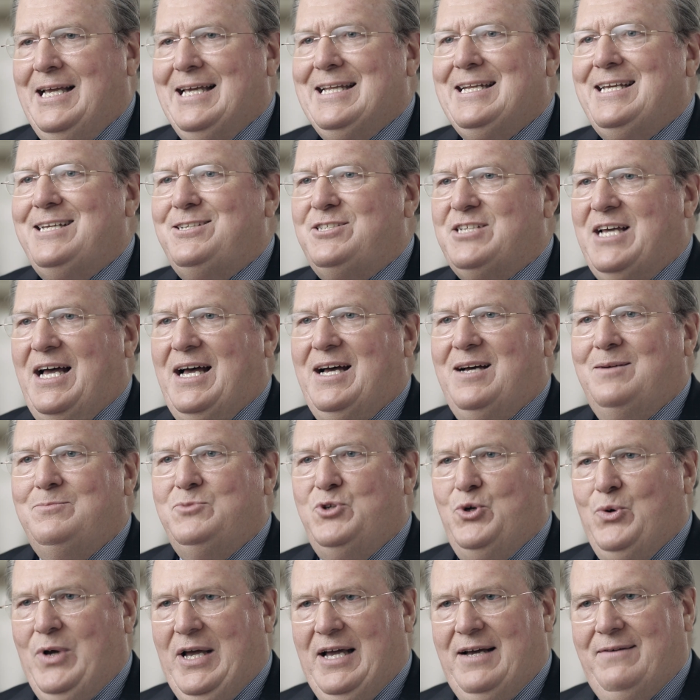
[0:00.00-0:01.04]
Anytime
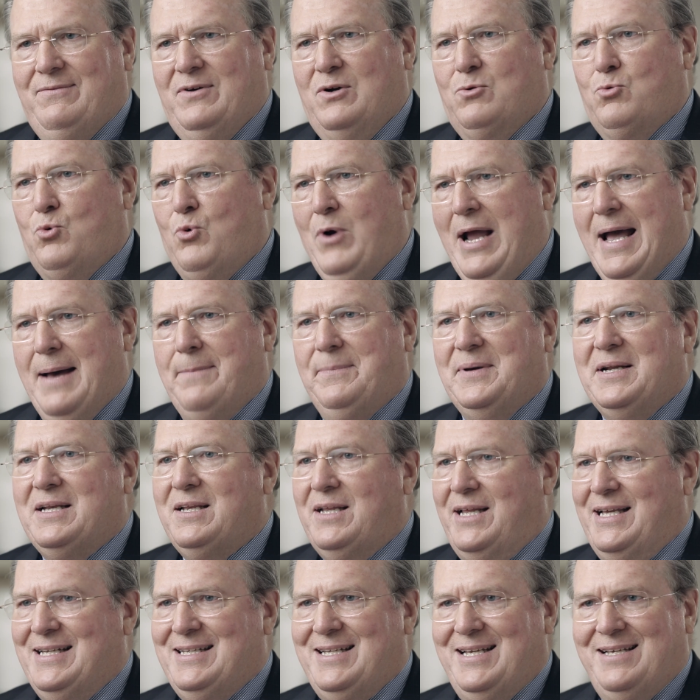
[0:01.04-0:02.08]
you have a rapid
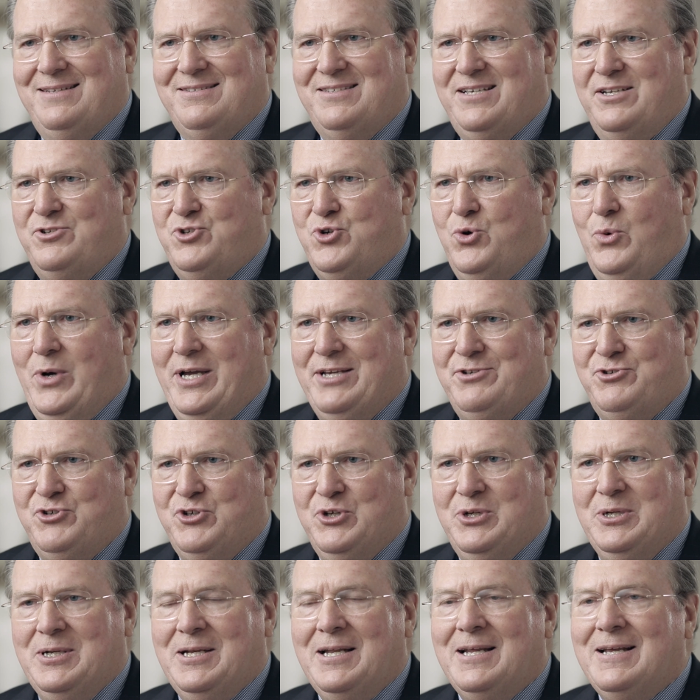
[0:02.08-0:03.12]
lending
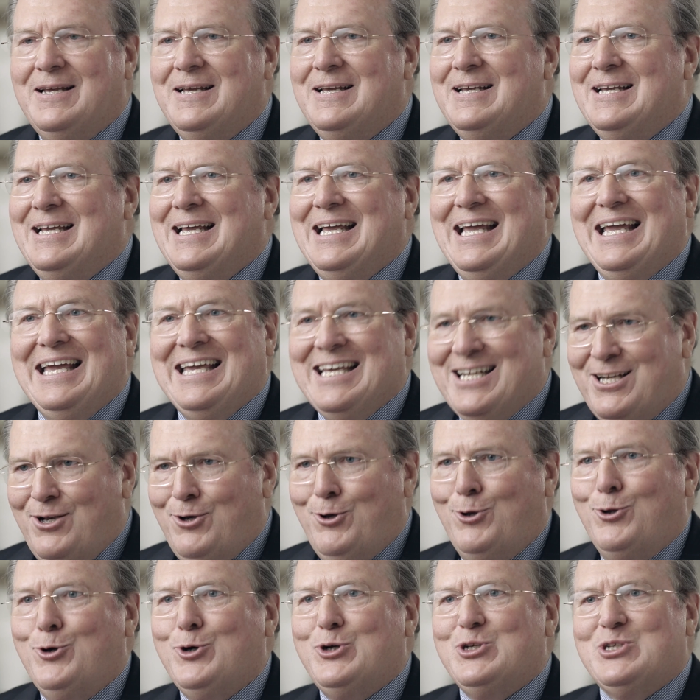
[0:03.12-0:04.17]
situation, it
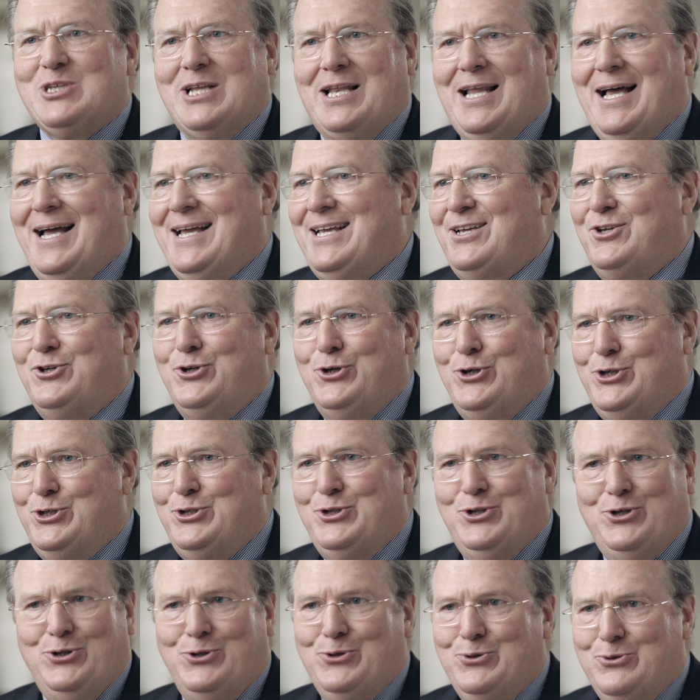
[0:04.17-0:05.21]
looks like good
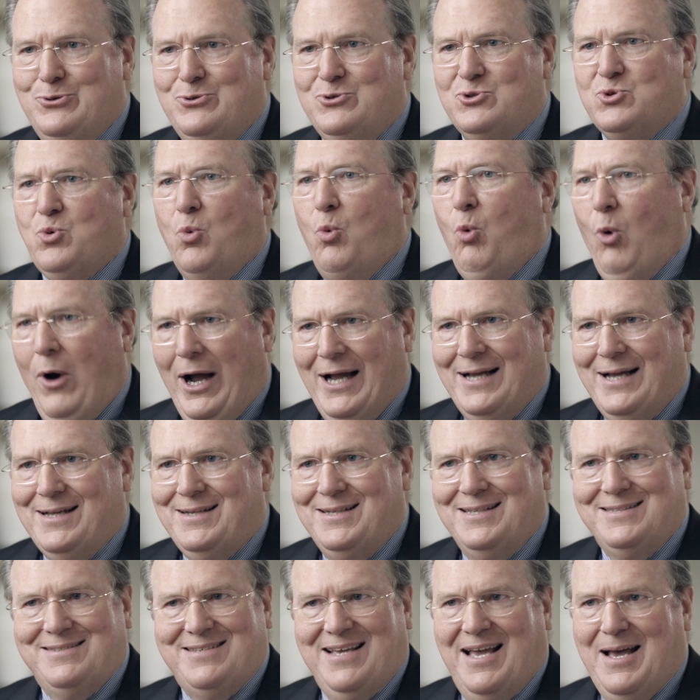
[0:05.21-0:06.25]
news while
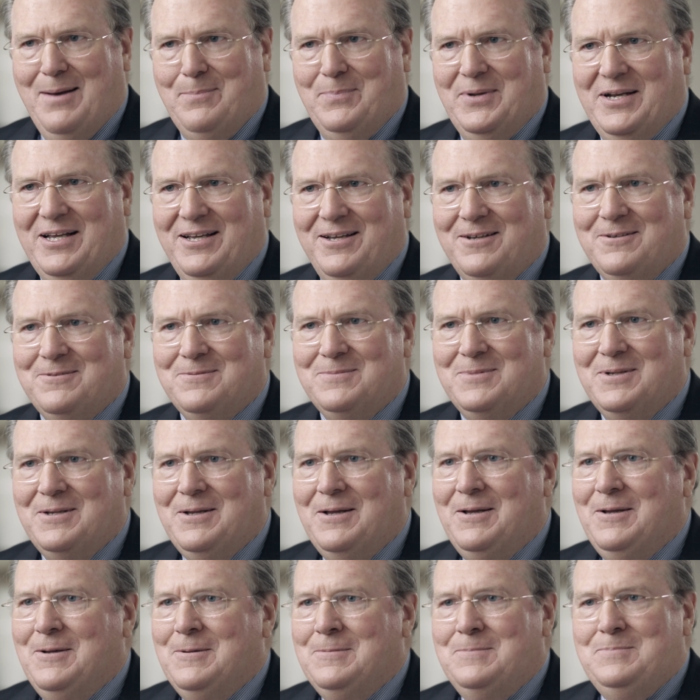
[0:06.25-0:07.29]
it's happening.
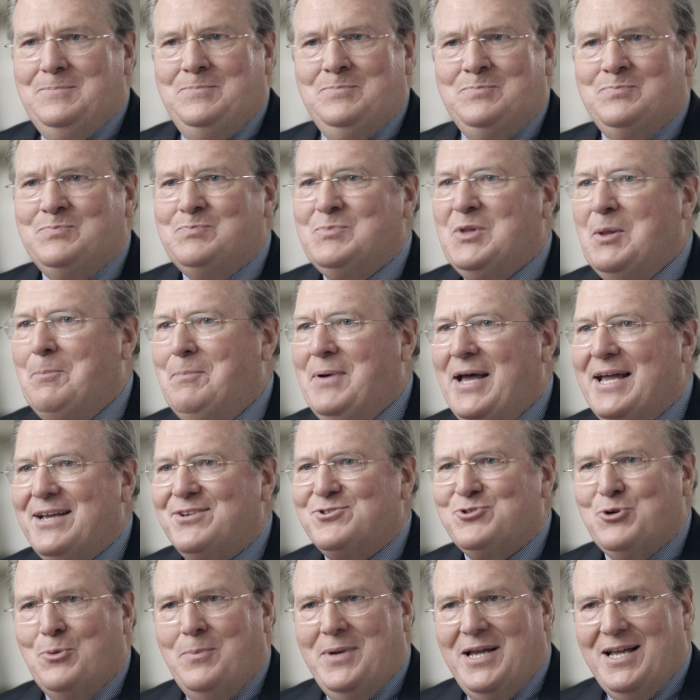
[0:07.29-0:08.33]
The
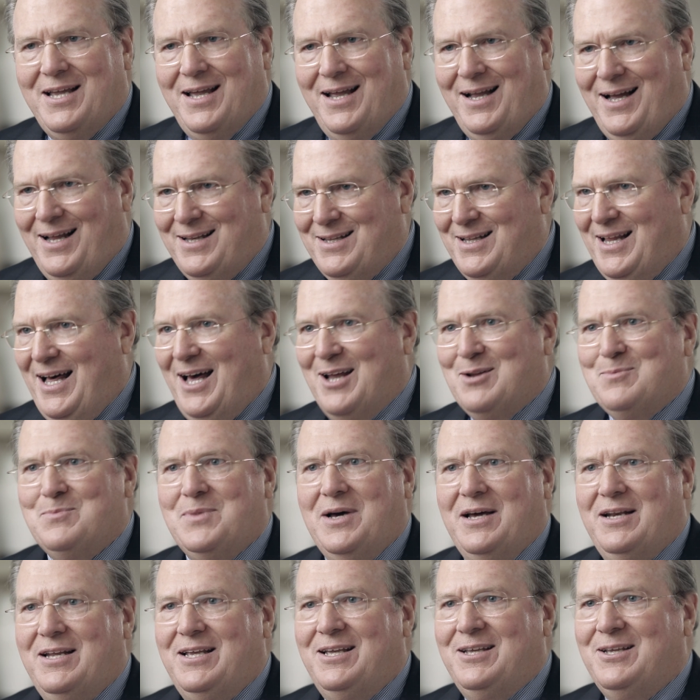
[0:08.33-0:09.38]
banks are making a lot of
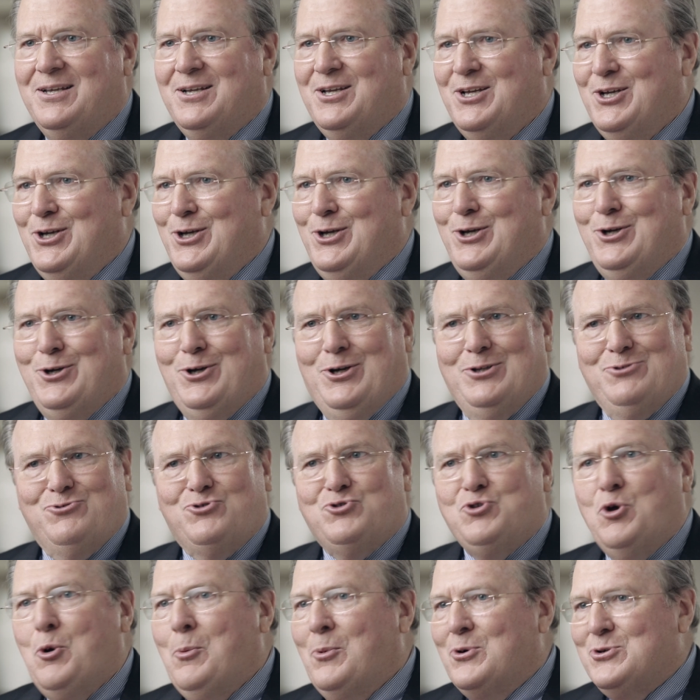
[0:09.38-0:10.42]
money.
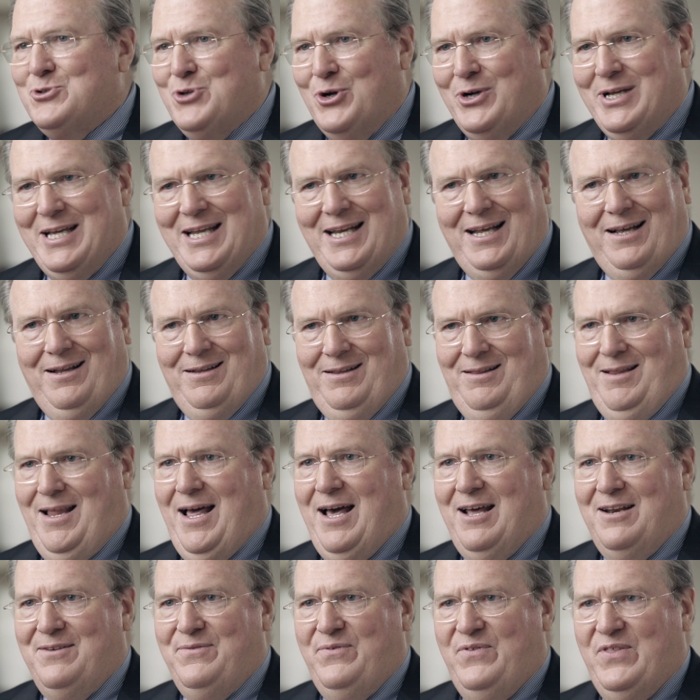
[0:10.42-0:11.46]
Consumers are getting a
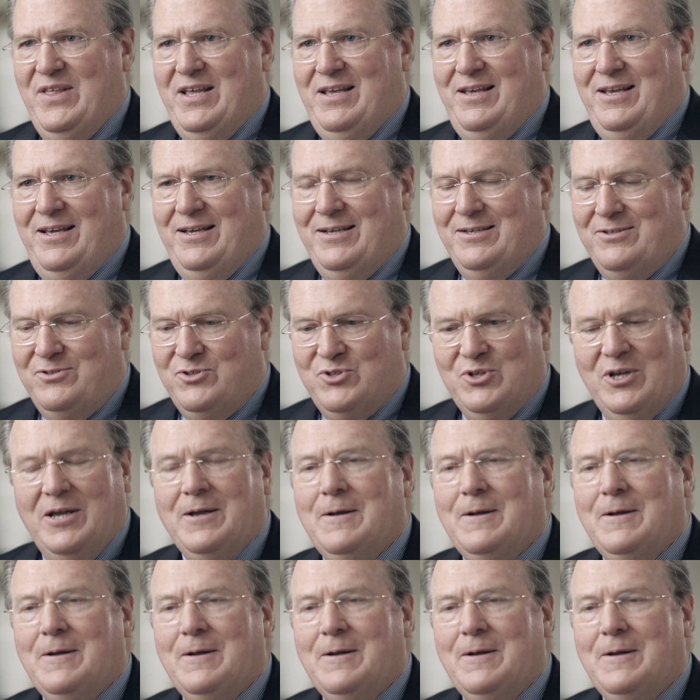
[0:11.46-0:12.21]
lot of things.